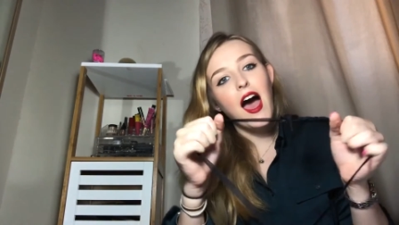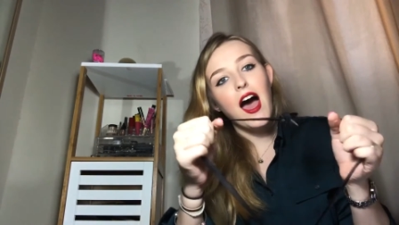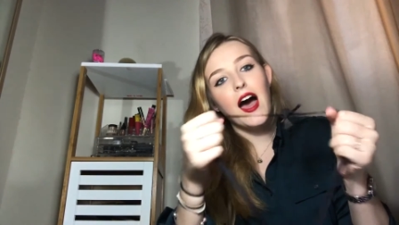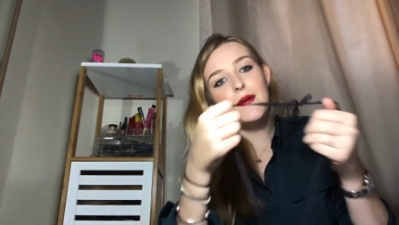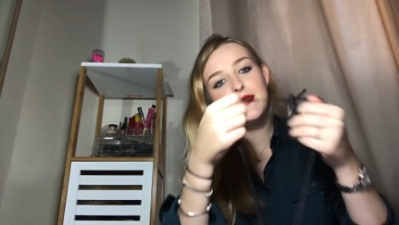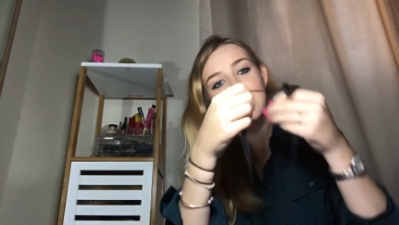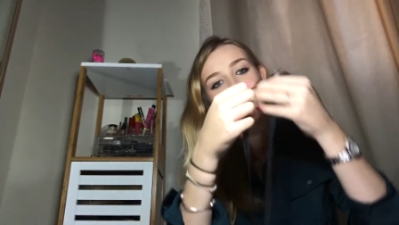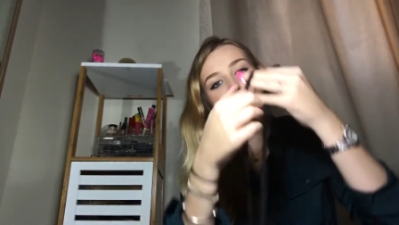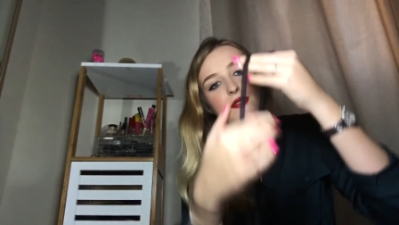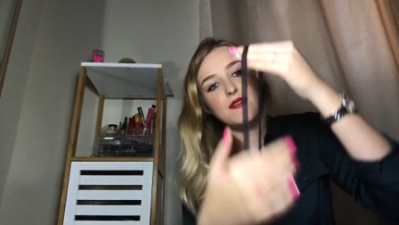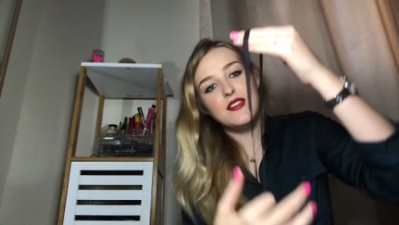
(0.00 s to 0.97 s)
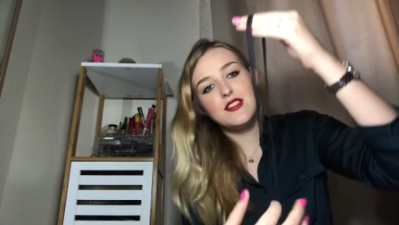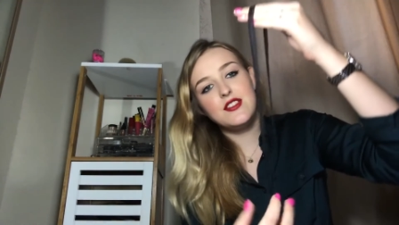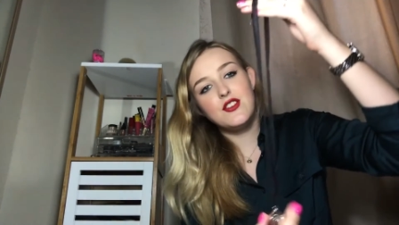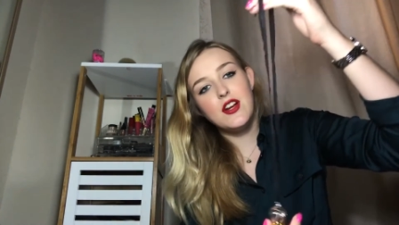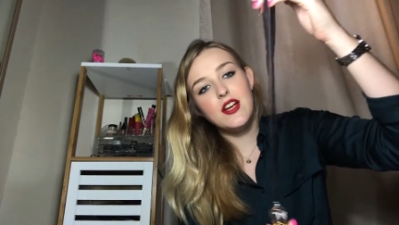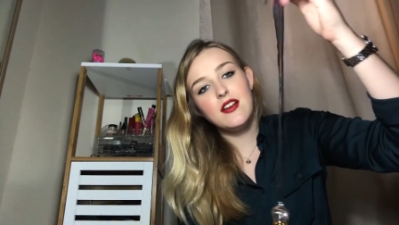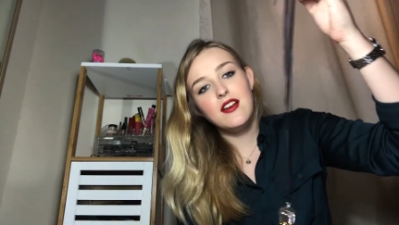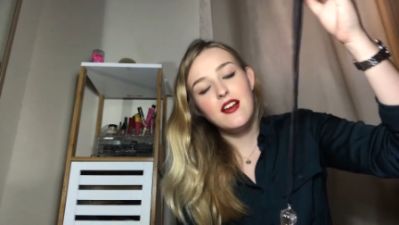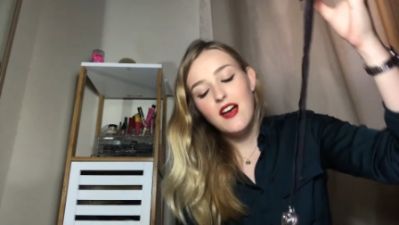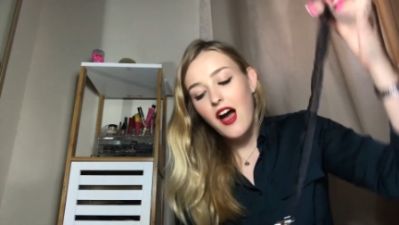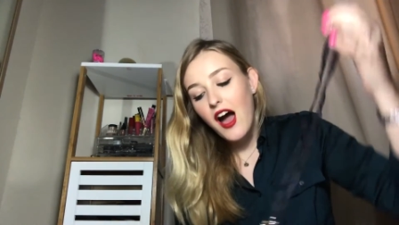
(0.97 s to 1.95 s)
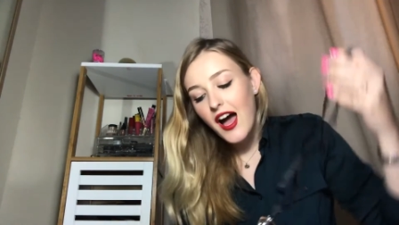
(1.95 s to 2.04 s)
Um, so it comes with this string.
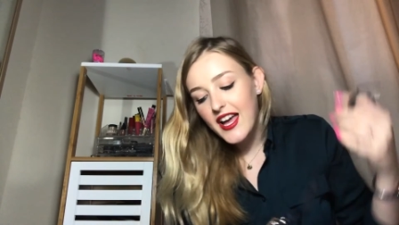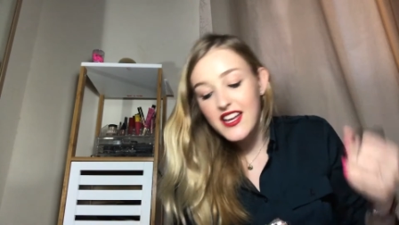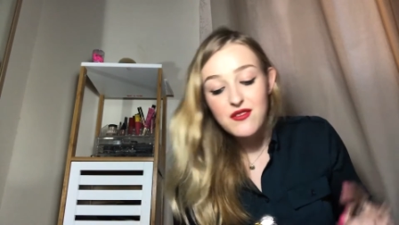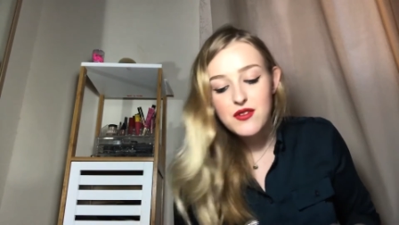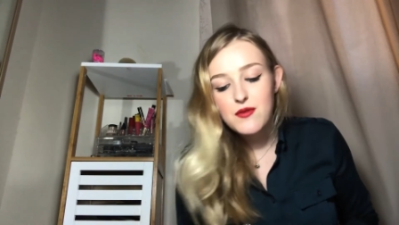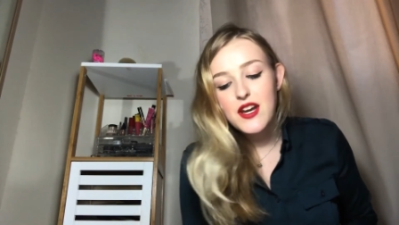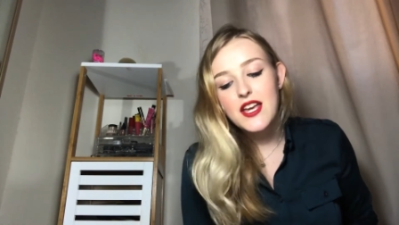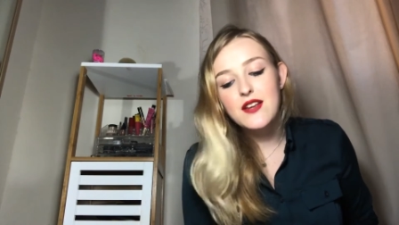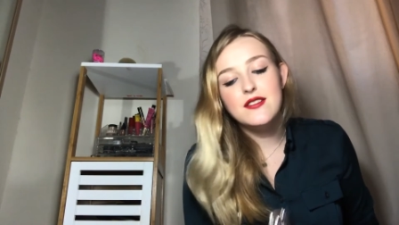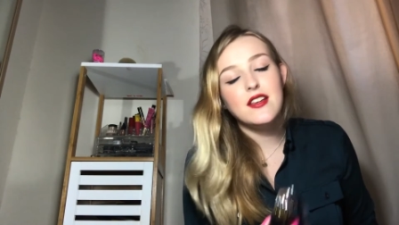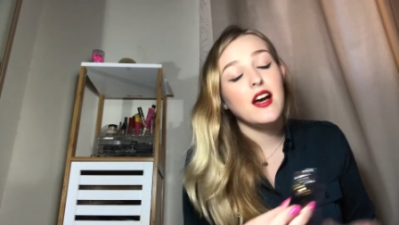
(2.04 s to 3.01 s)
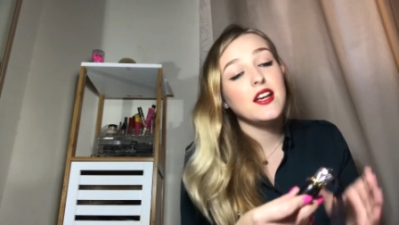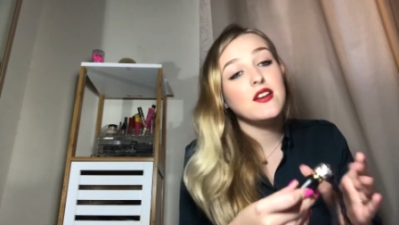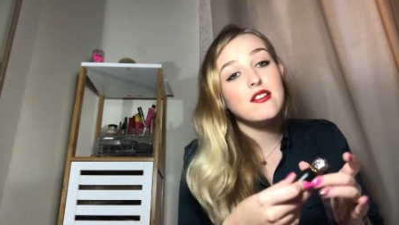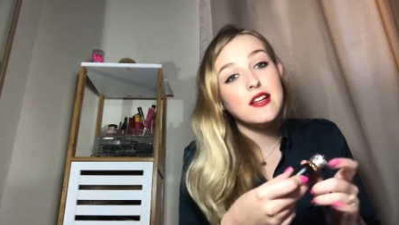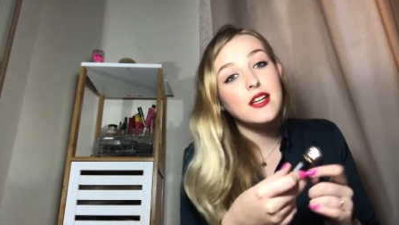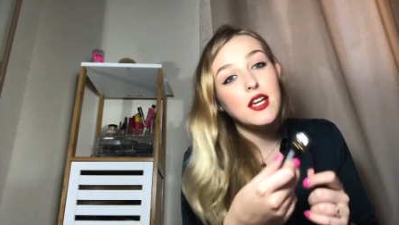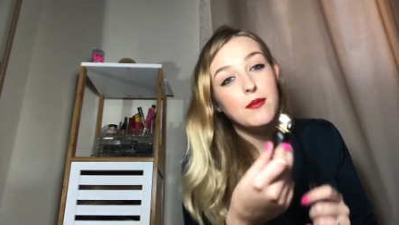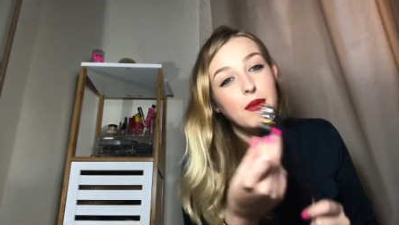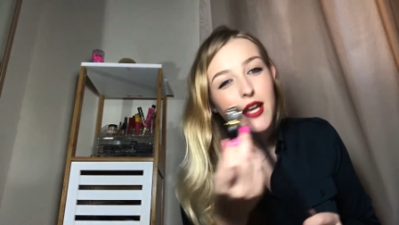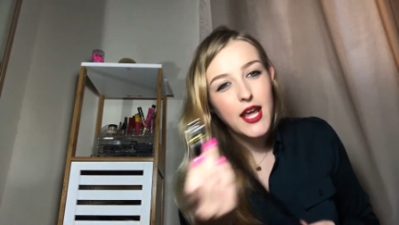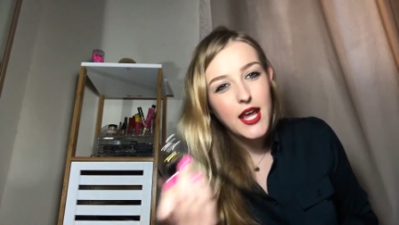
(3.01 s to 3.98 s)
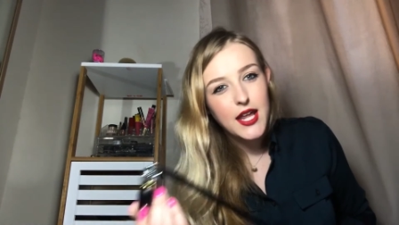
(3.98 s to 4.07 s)
I when I use it, I usually keep
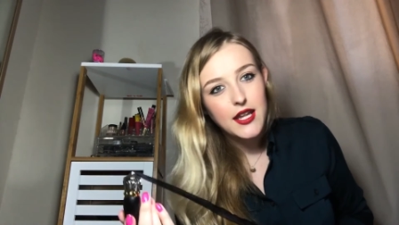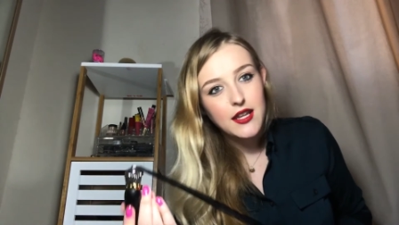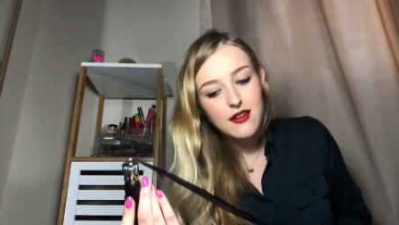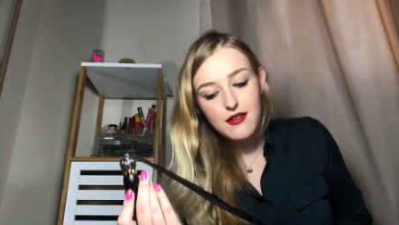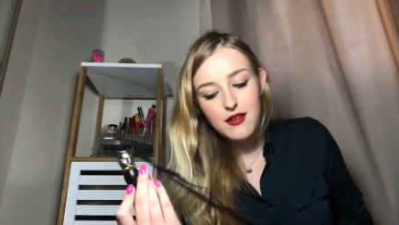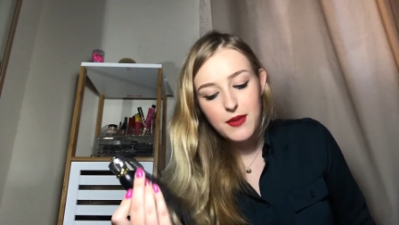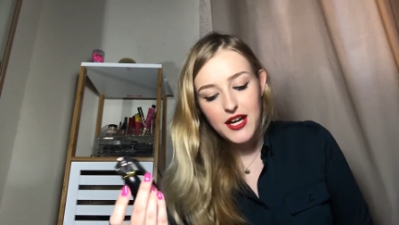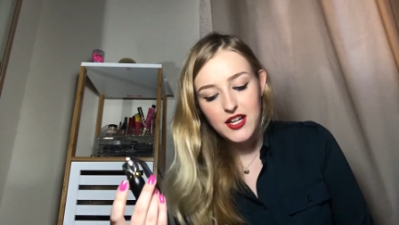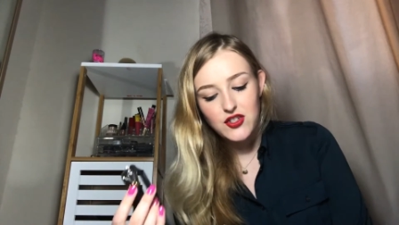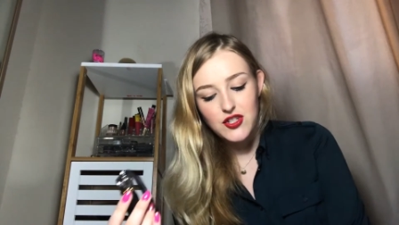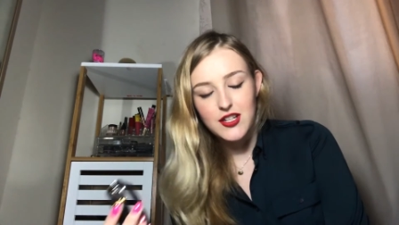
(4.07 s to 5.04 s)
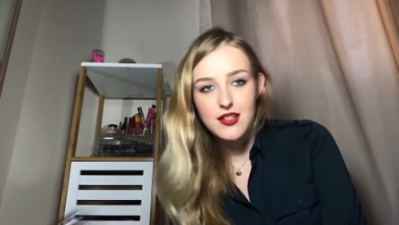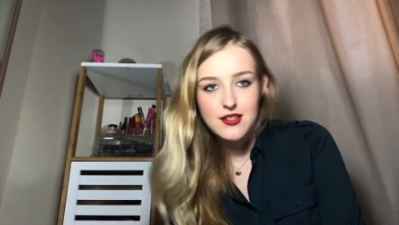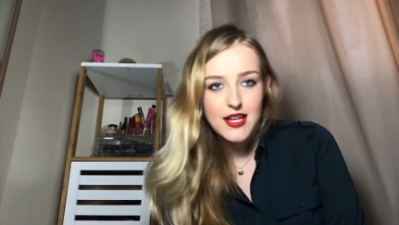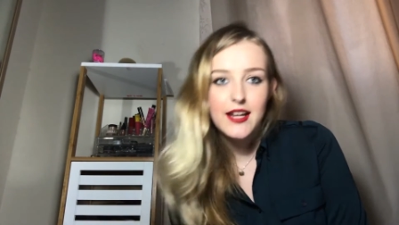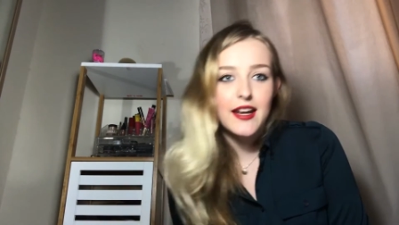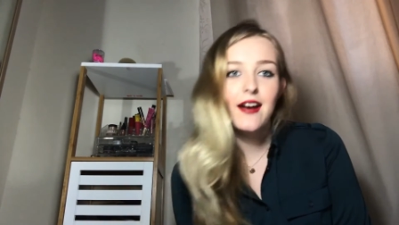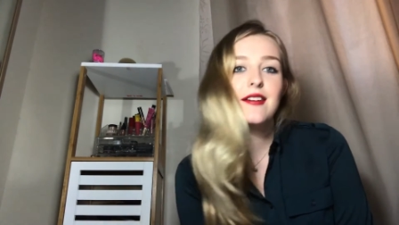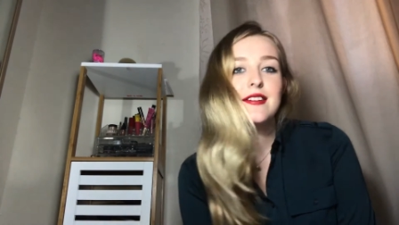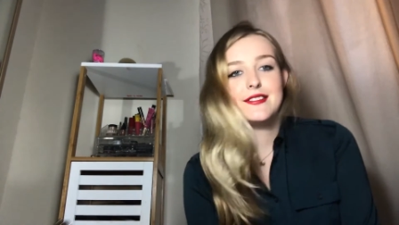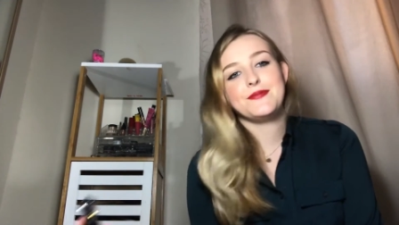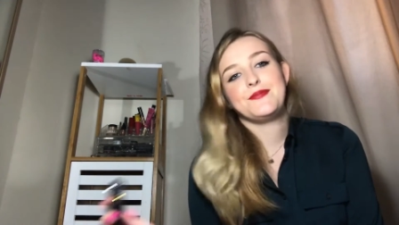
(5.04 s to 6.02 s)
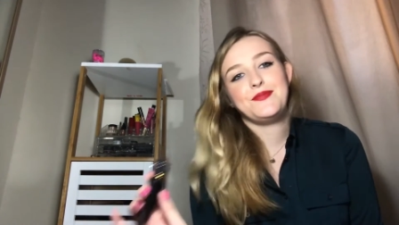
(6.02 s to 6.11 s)
it in the packaging and take it out
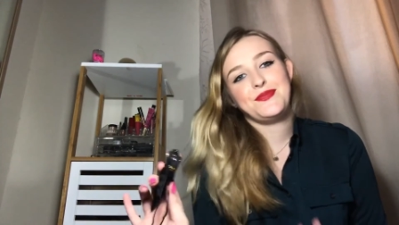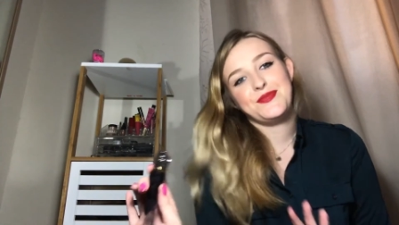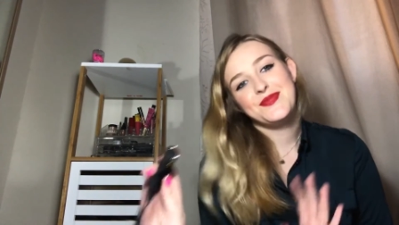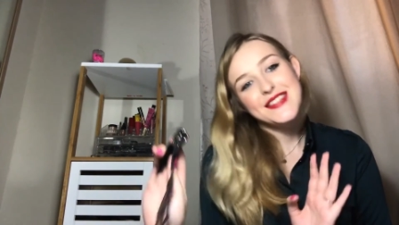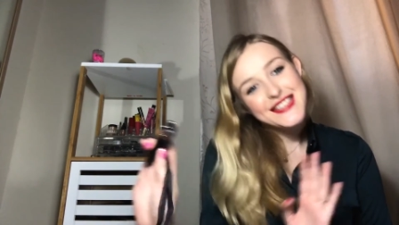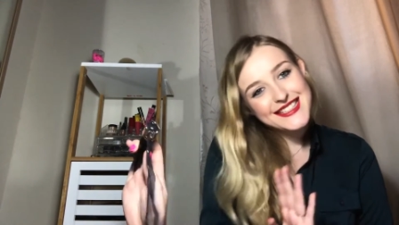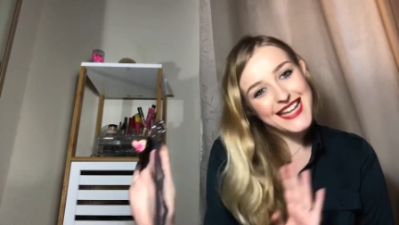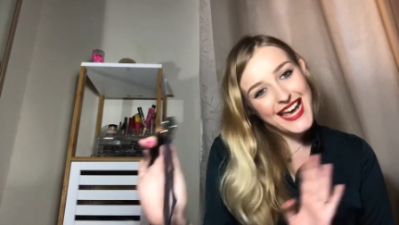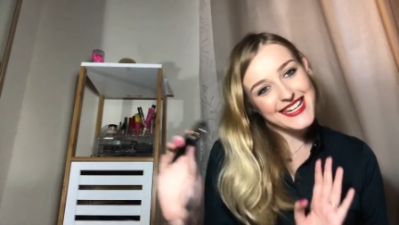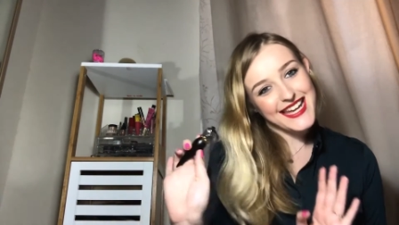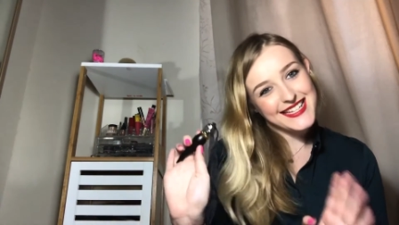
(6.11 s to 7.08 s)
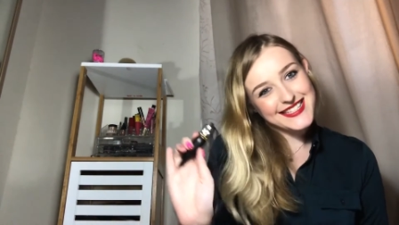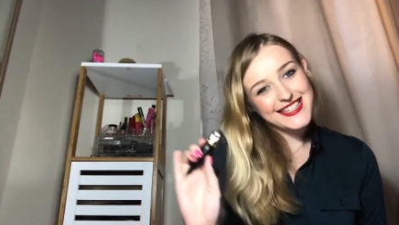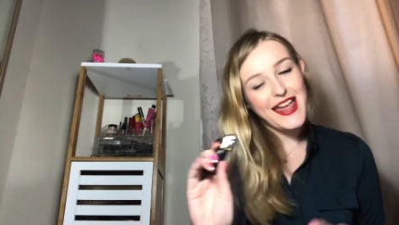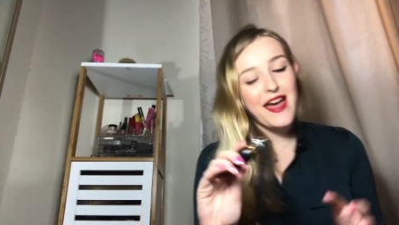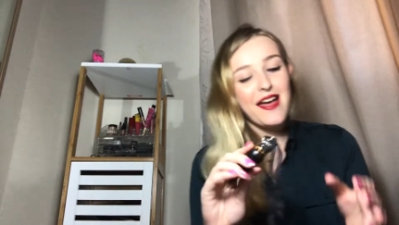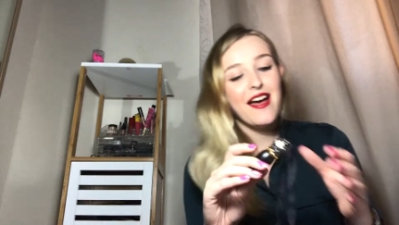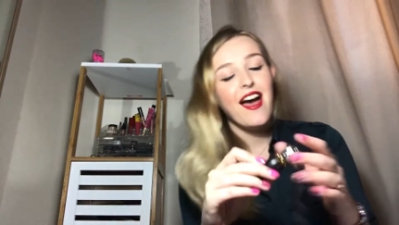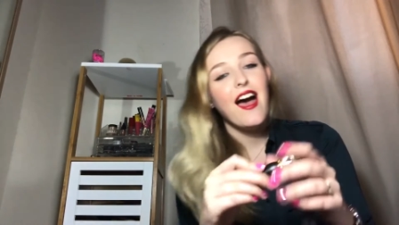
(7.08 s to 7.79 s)
because it's kind of nice in there.